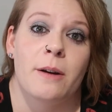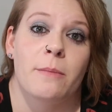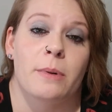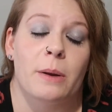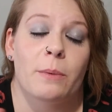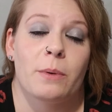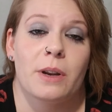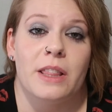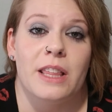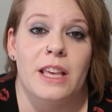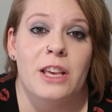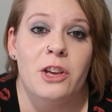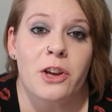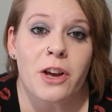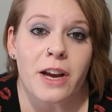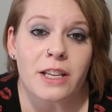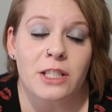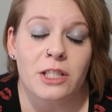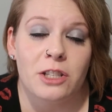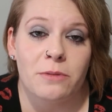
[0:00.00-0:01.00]
But I want to thank you
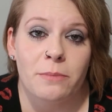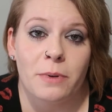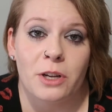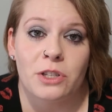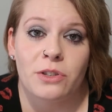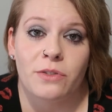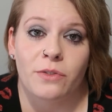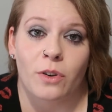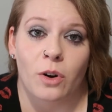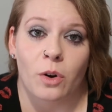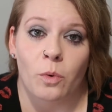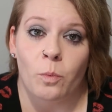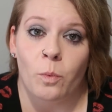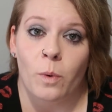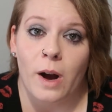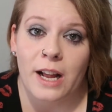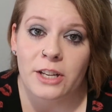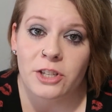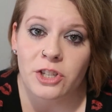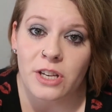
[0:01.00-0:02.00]
guys so much for
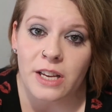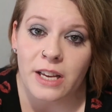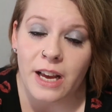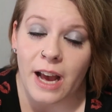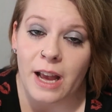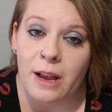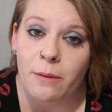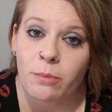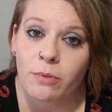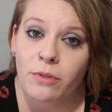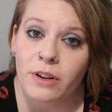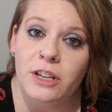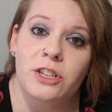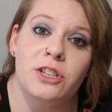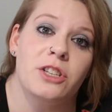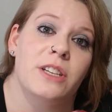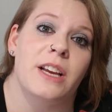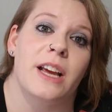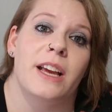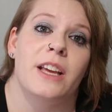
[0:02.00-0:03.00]
watching. I
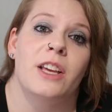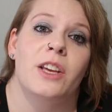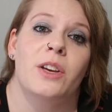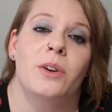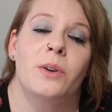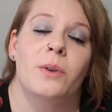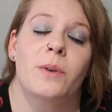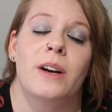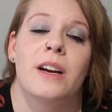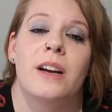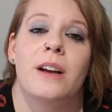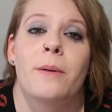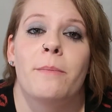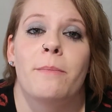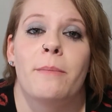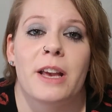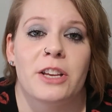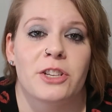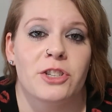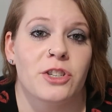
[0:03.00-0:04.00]
appreciate you.
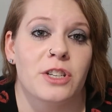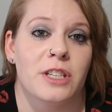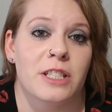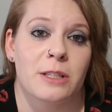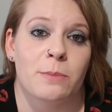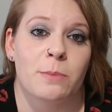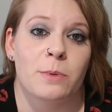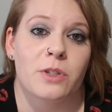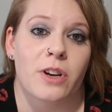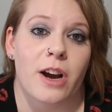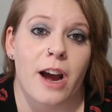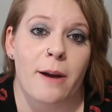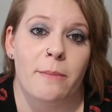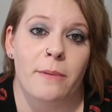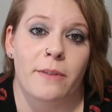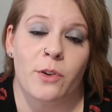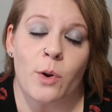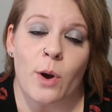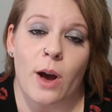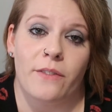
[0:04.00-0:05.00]
Make sure to
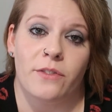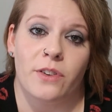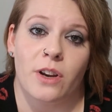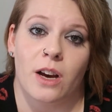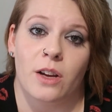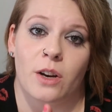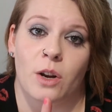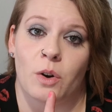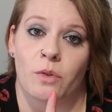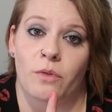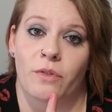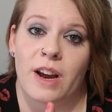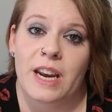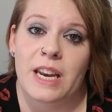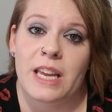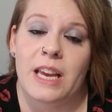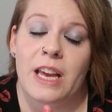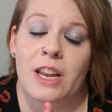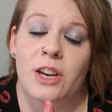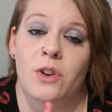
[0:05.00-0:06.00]
subscribe if you have not
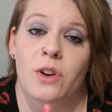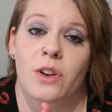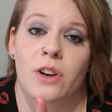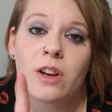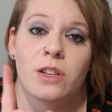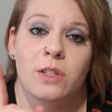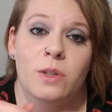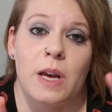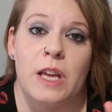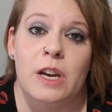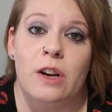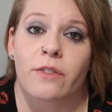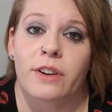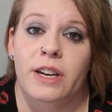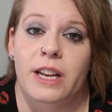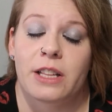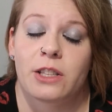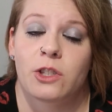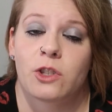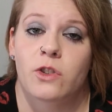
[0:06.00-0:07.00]
already, and you can also head over
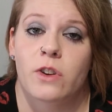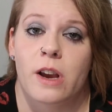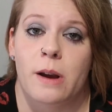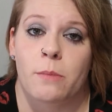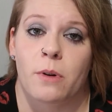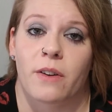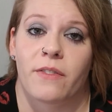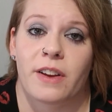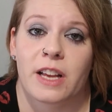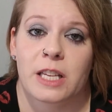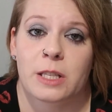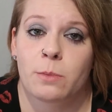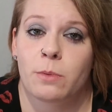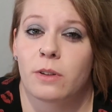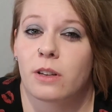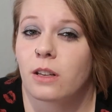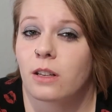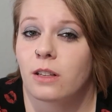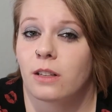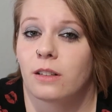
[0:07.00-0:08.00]
to Instagram or
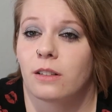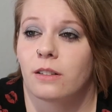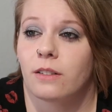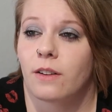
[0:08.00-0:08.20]
Facebook